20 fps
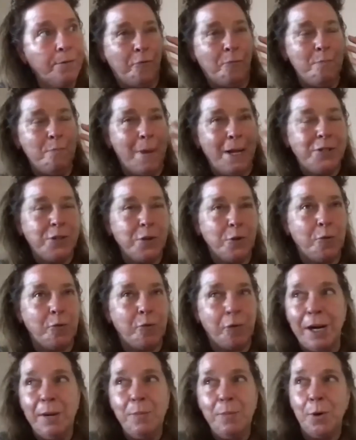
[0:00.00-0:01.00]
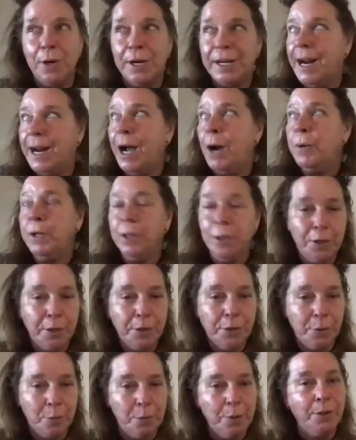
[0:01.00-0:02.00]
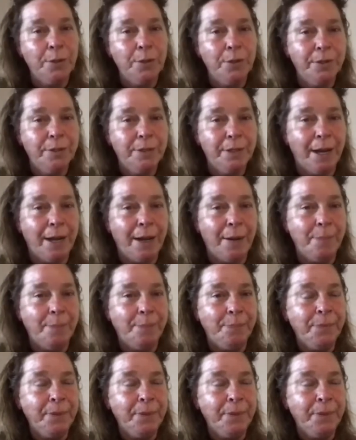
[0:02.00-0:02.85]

mental framework and how we look at the world. Um,